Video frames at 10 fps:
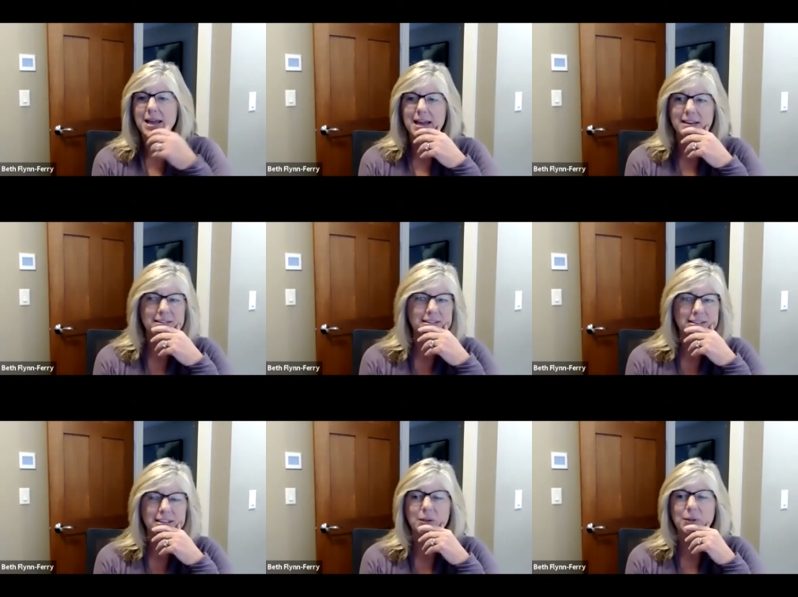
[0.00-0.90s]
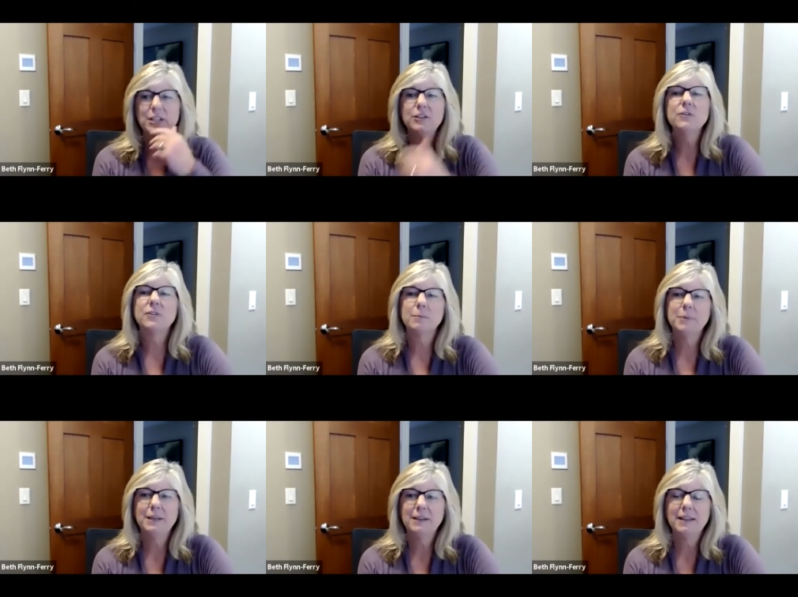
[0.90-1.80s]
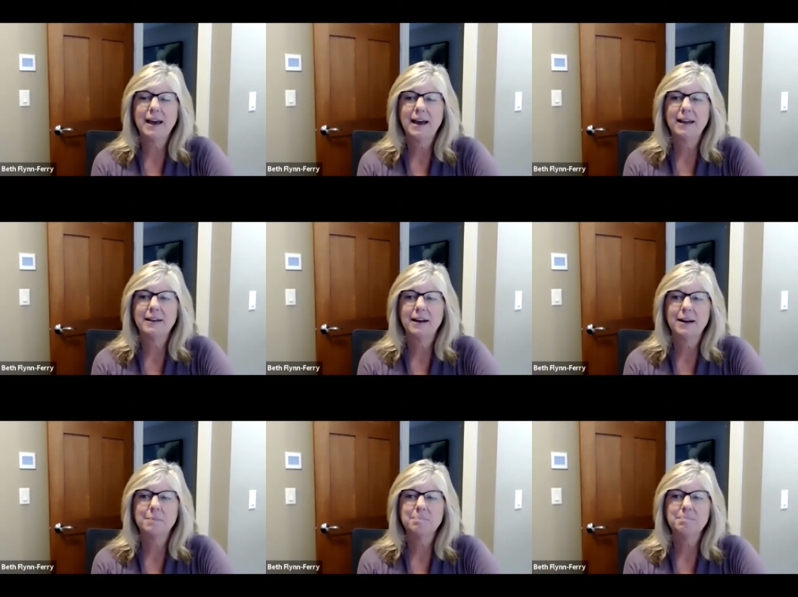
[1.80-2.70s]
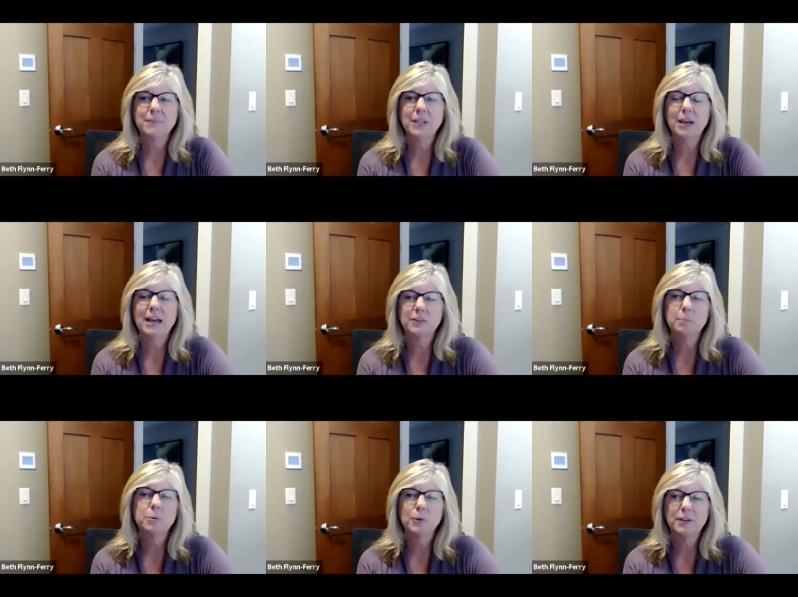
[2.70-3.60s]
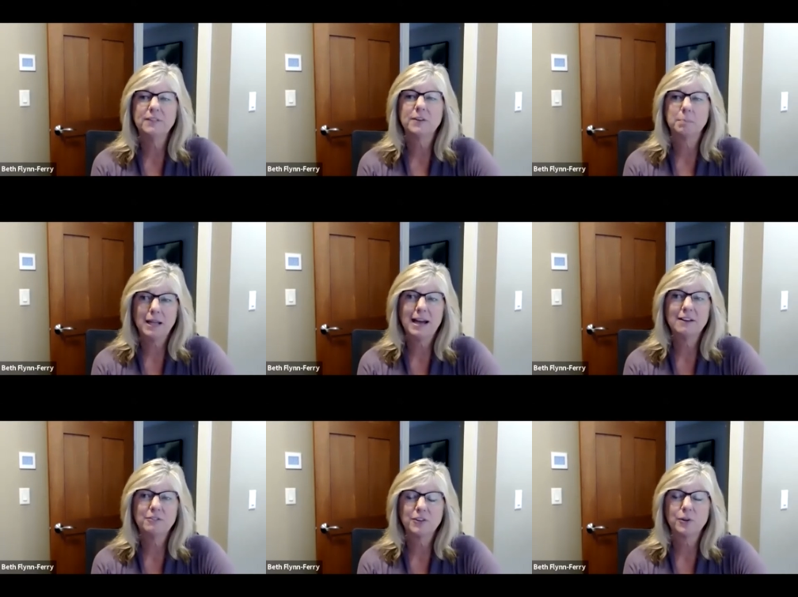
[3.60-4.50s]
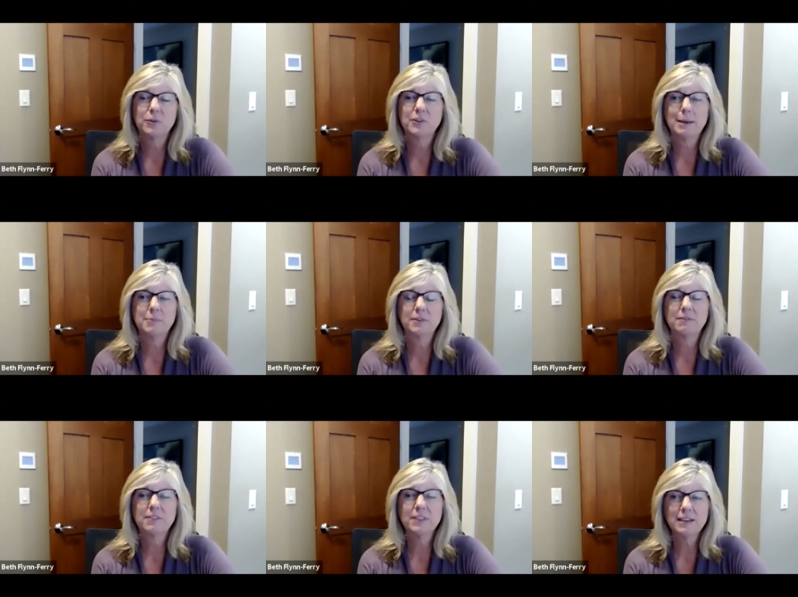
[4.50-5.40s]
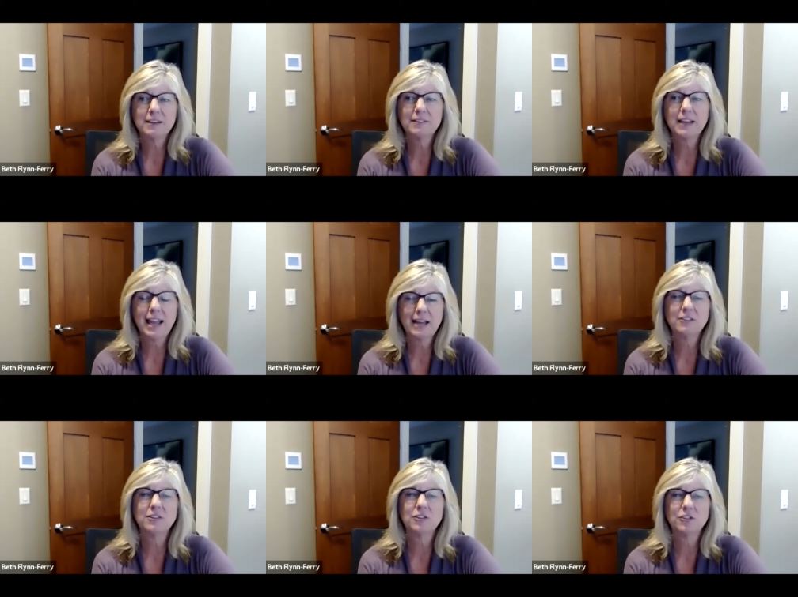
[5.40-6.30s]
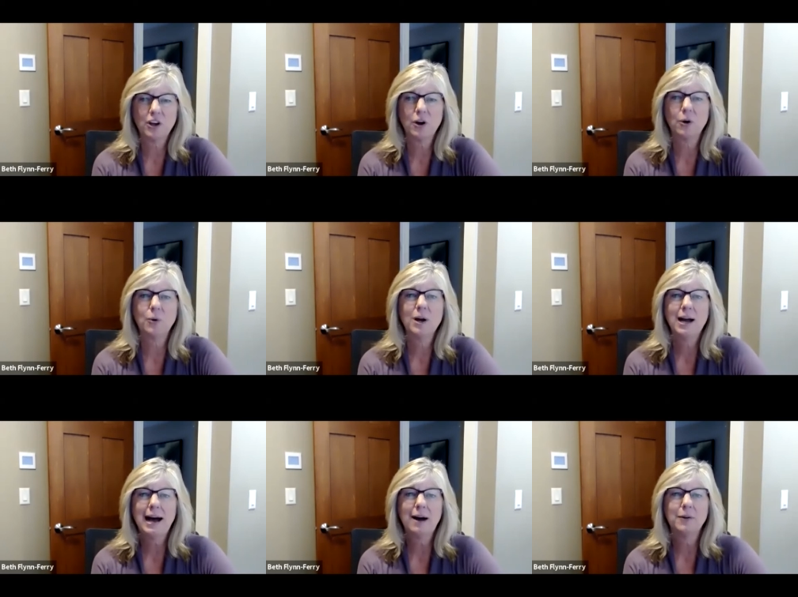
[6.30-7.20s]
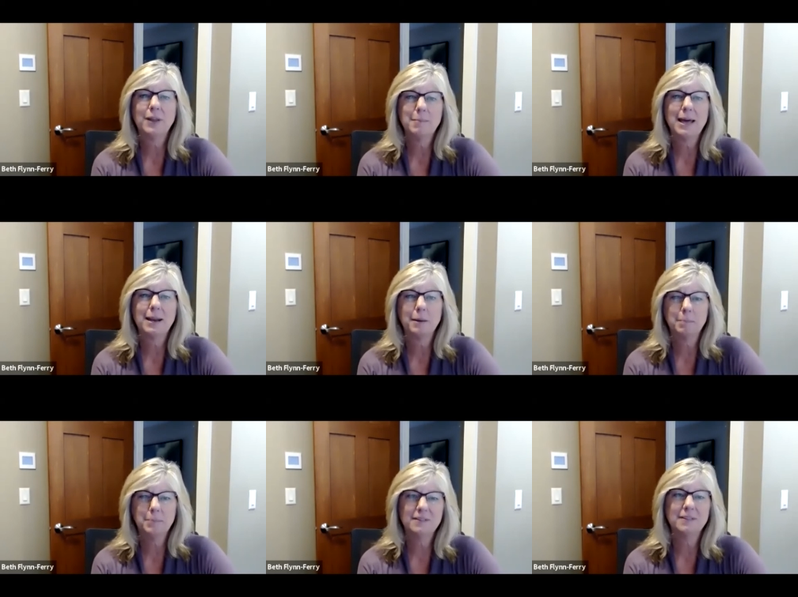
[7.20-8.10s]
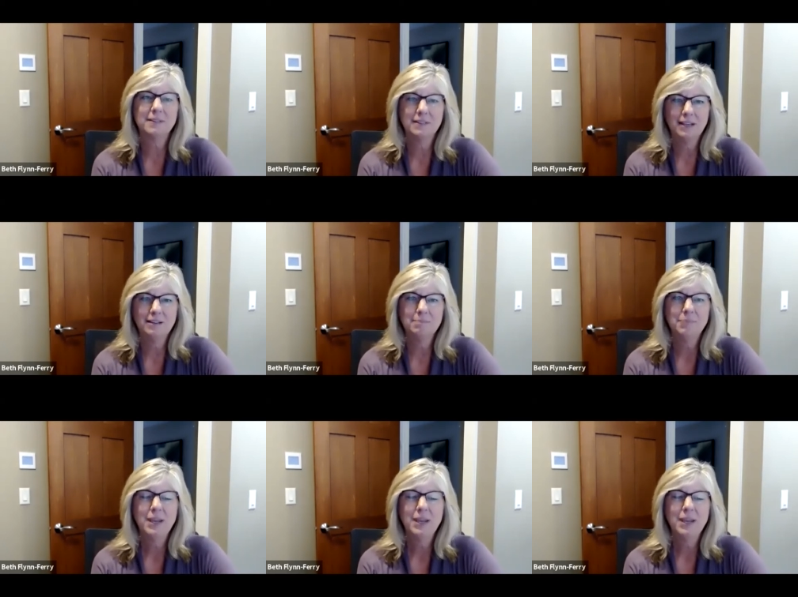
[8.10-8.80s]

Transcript: and you know it used to be that um, yeah, as employees applied for those types of things, they had to show how they met a business need.